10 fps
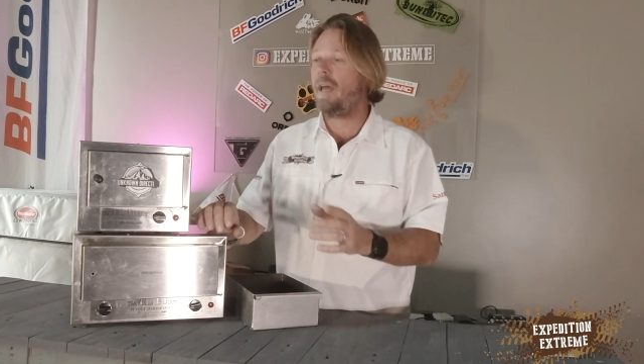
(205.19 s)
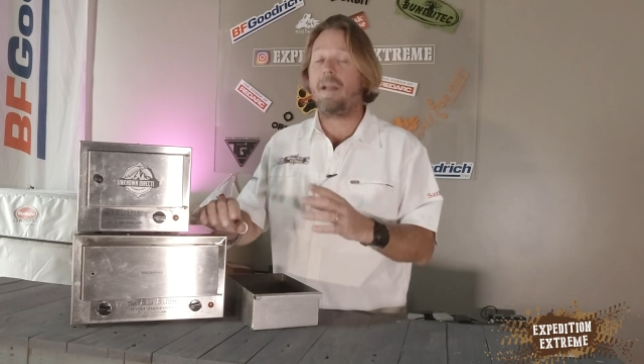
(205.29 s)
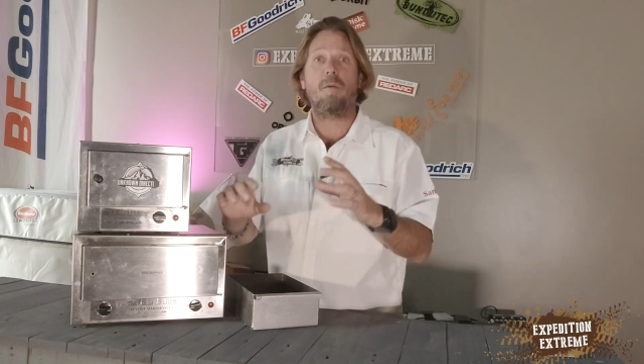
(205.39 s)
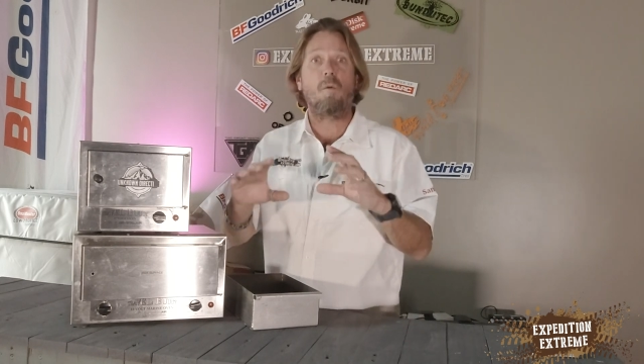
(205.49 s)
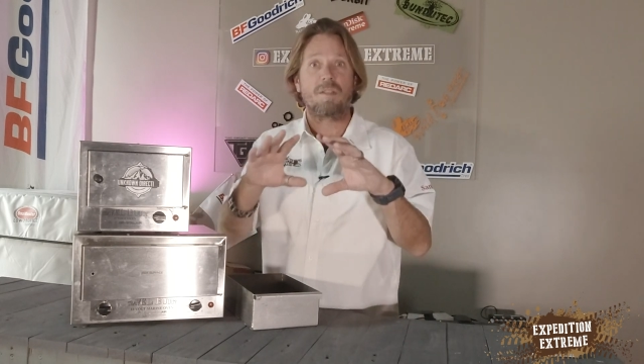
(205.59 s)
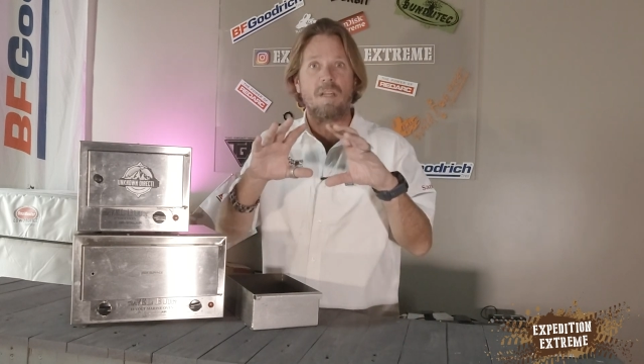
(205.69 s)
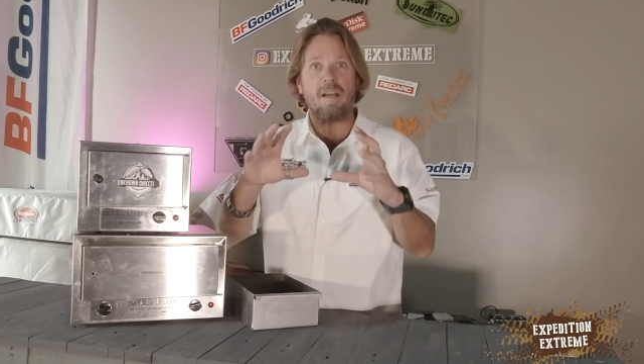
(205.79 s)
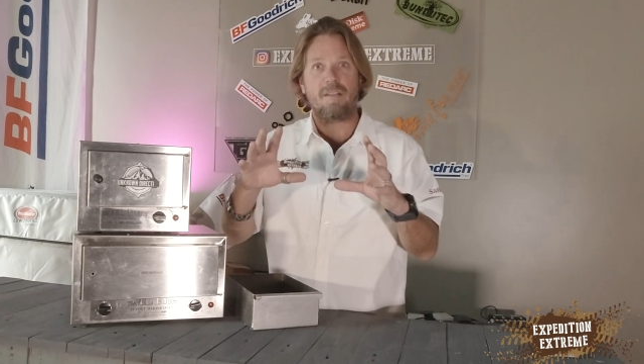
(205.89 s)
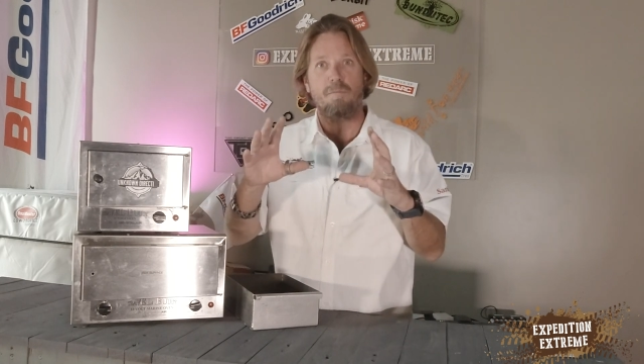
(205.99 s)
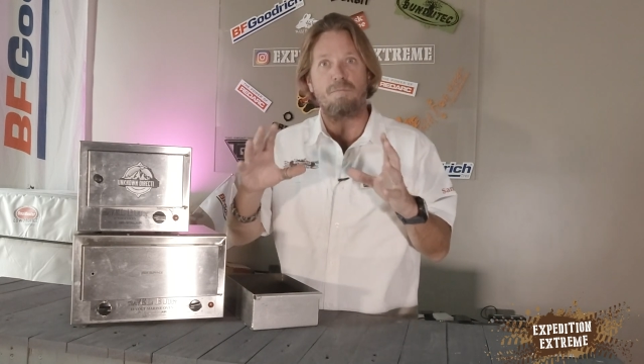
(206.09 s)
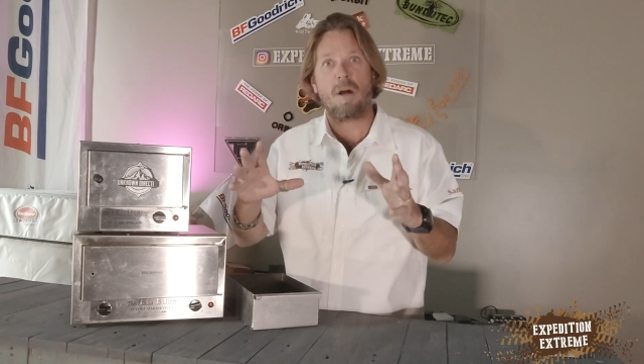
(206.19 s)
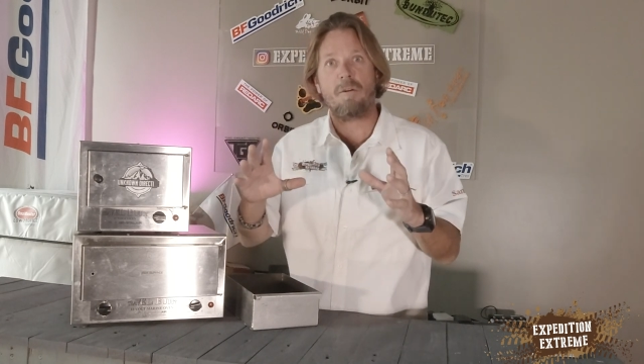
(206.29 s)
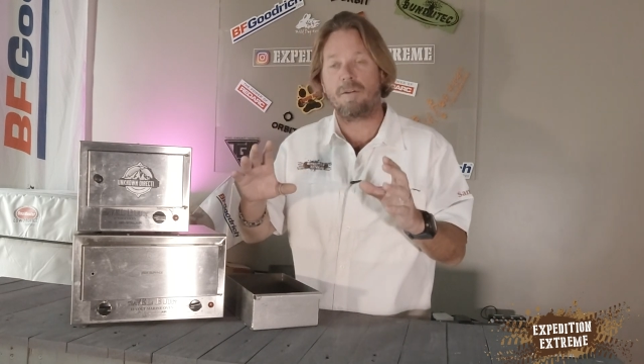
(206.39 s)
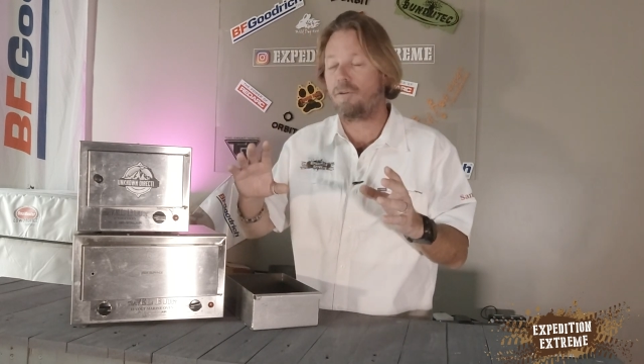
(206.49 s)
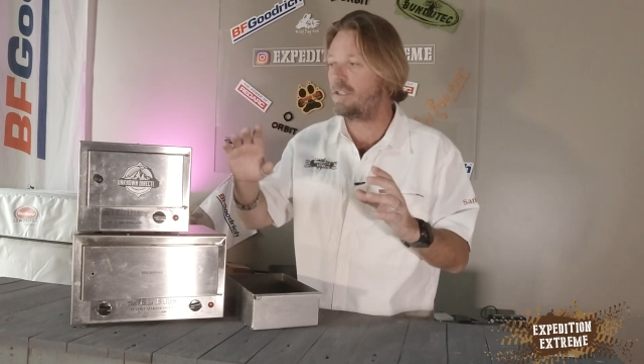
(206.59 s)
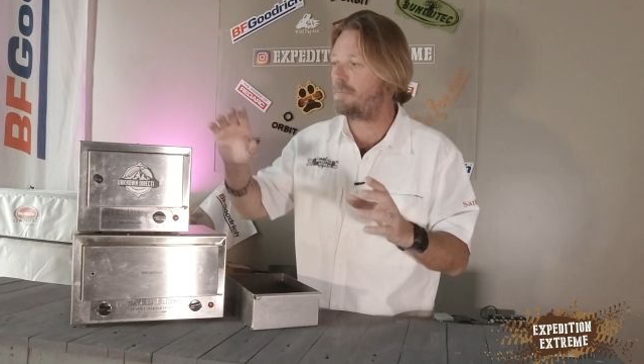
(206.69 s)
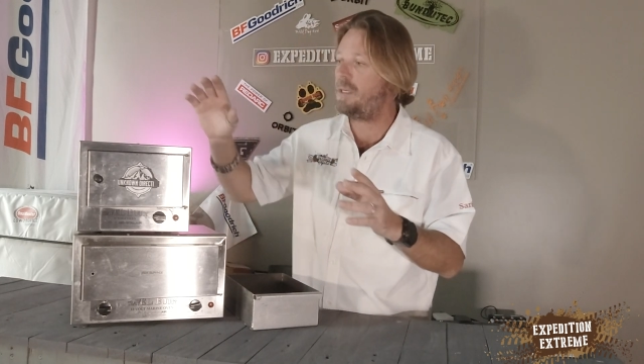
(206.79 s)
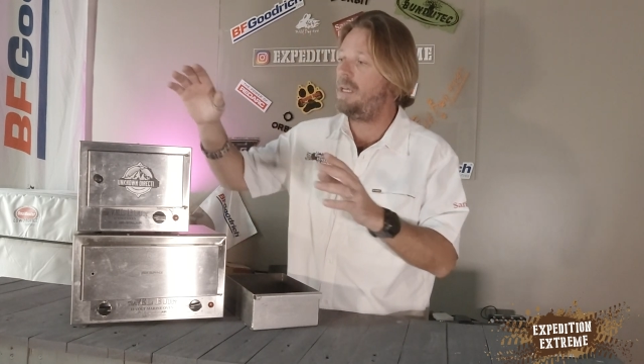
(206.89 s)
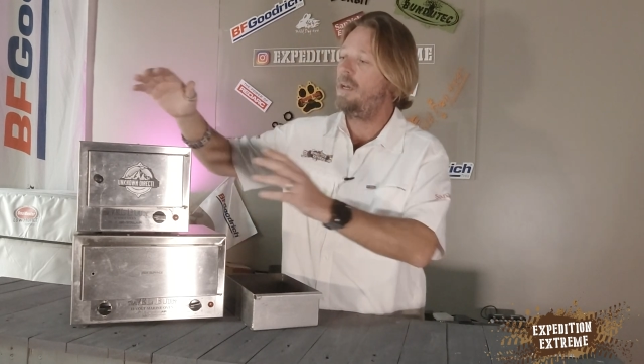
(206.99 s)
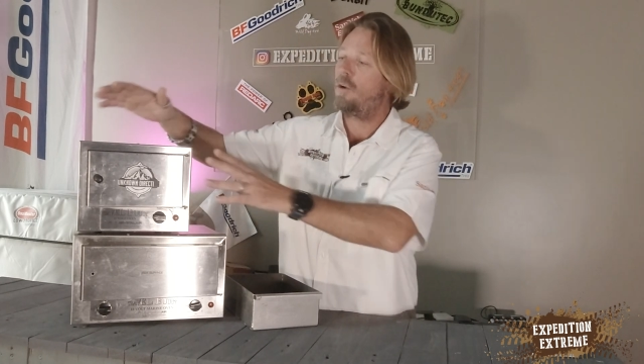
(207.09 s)
And it was nice and brown and
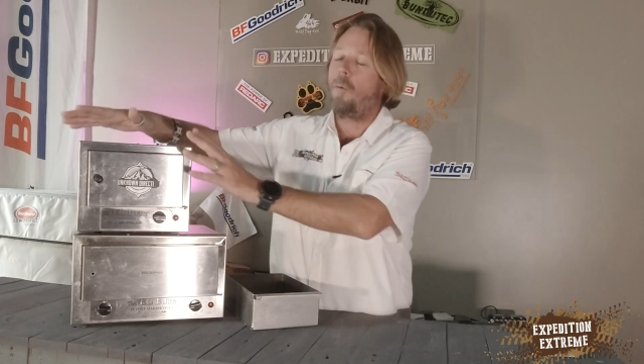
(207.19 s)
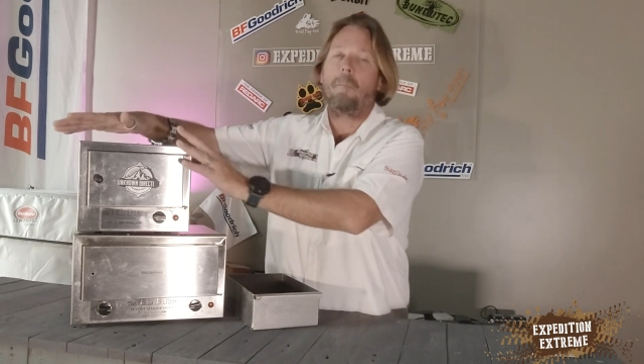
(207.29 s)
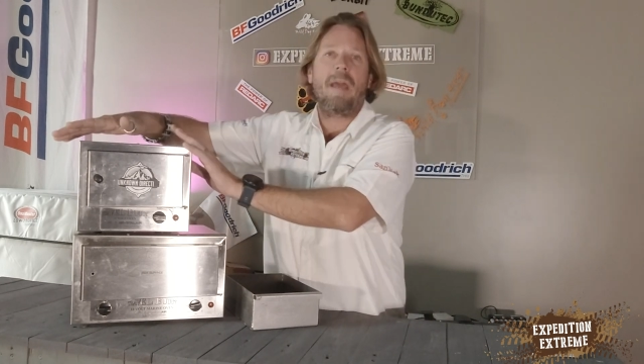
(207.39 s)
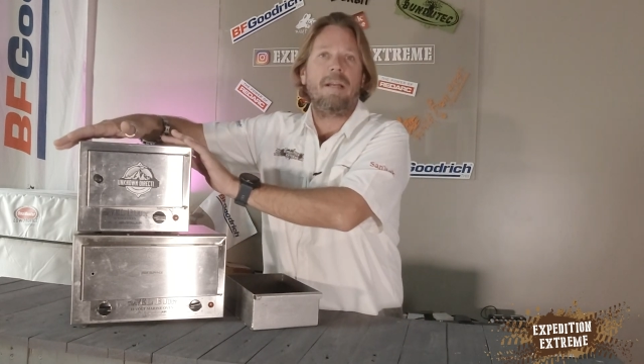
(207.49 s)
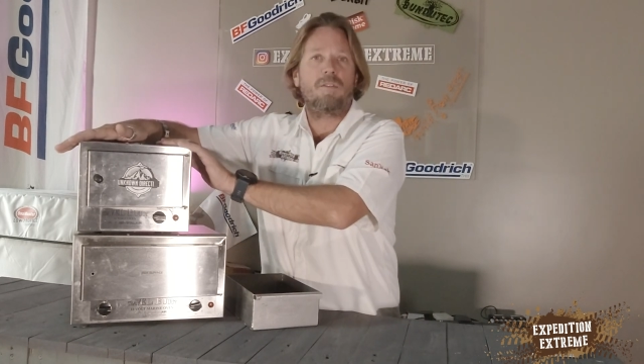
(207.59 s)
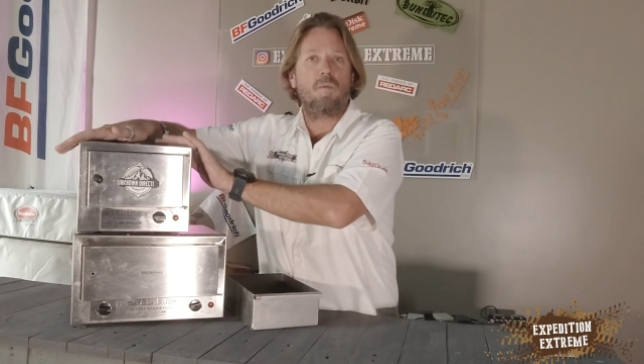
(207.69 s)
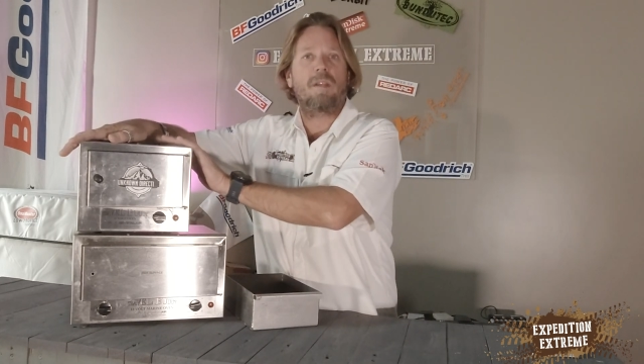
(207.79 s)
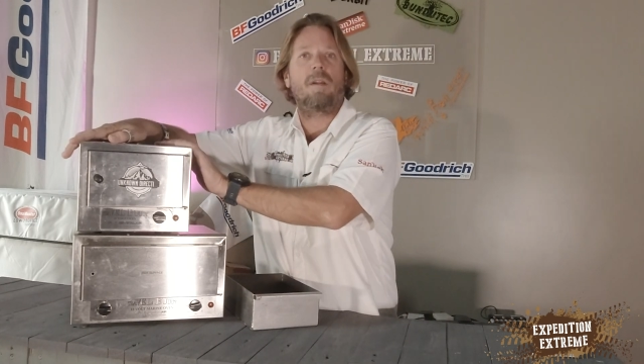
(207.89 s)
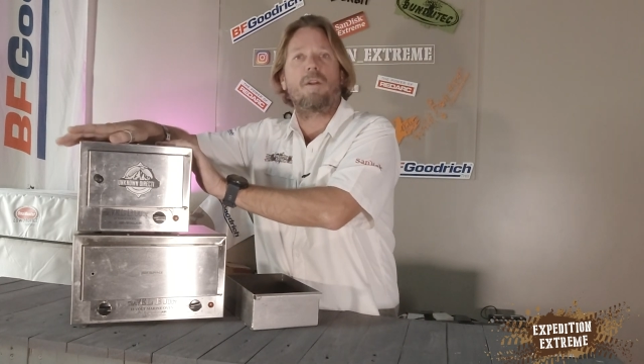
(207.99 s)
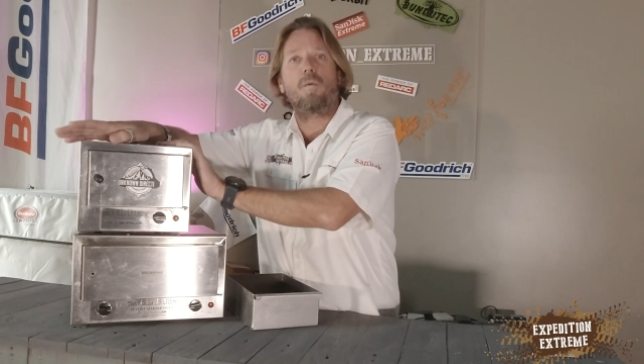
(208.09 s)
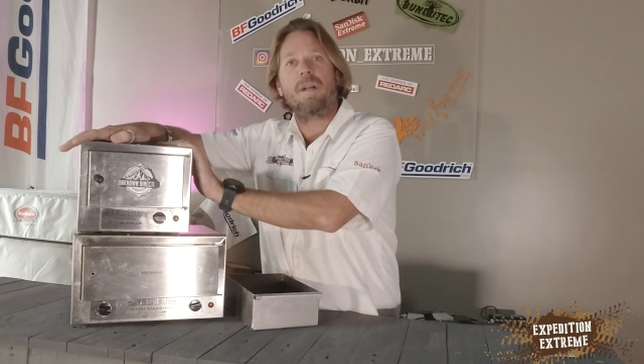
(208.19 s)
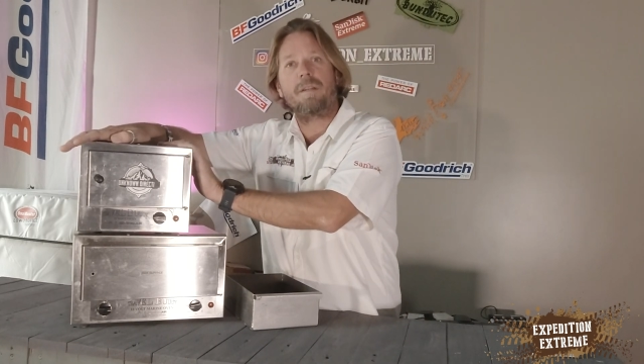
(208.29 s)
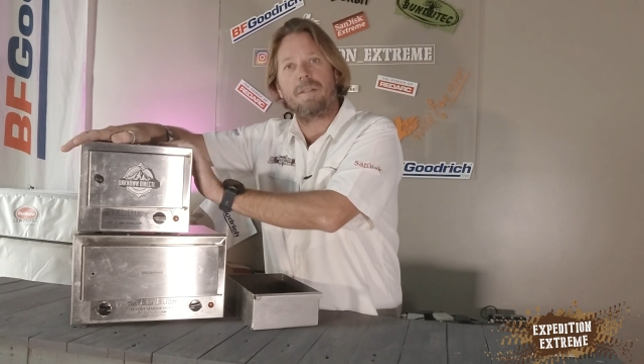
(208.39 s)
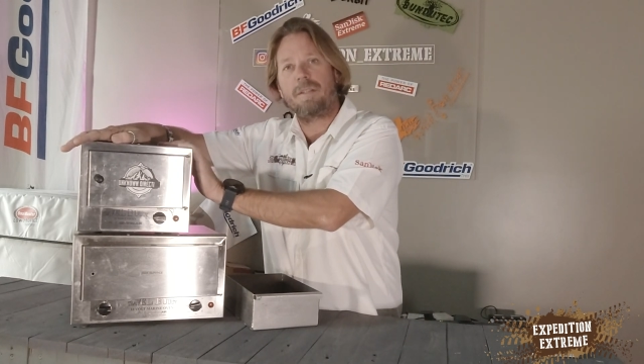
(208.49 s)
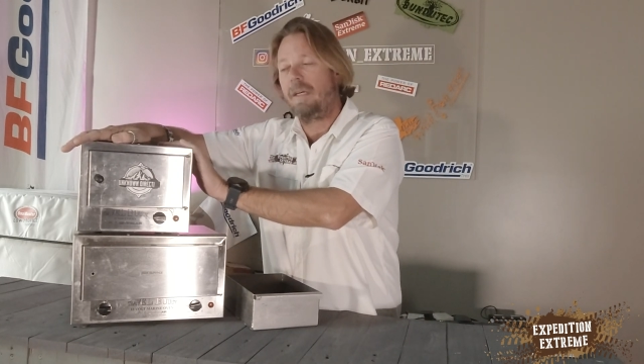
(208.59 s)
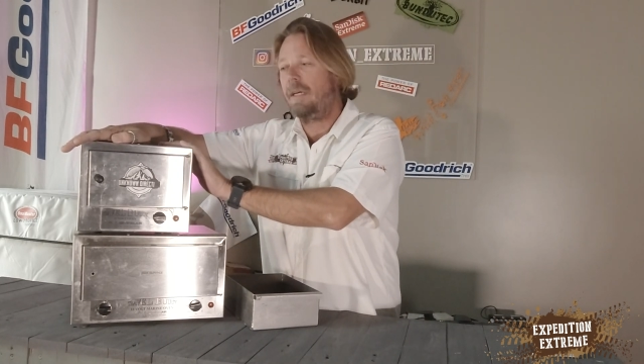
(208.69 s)
crispy compared to what the little one did.